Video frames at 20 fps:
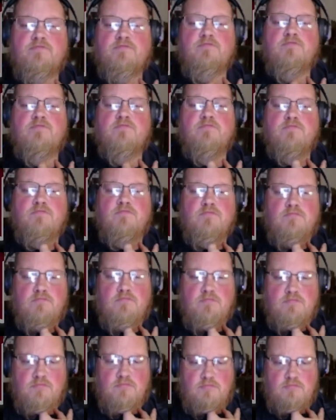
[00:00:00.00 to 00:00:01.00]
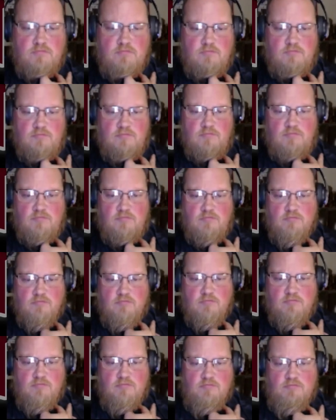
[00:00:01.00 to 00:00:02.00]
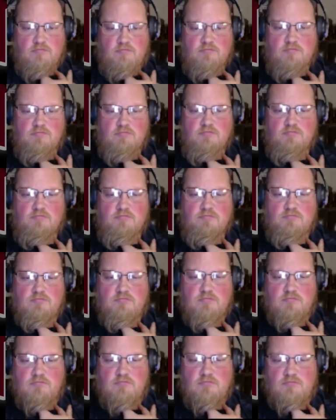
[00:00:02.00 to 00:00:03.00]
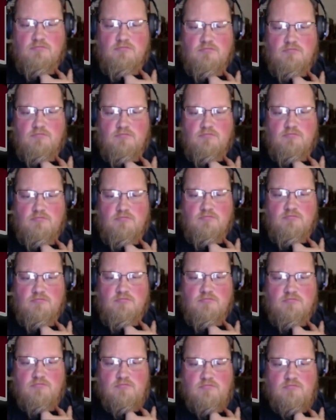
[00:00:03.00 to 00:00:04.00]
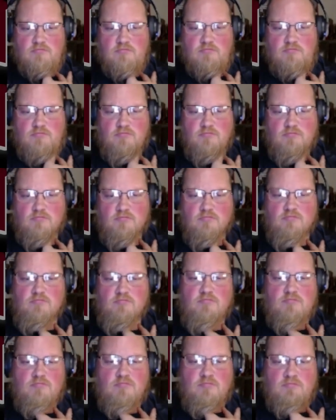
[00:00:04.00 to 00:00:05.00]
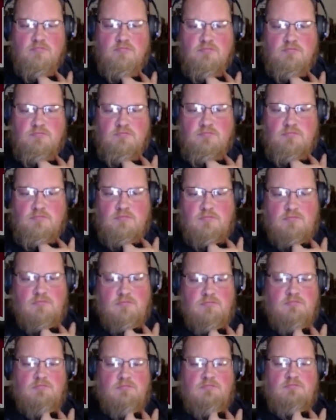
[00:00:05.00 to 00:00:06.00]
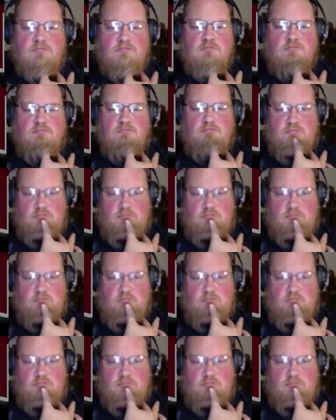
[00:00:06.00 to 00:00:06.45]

The person shown says nothing.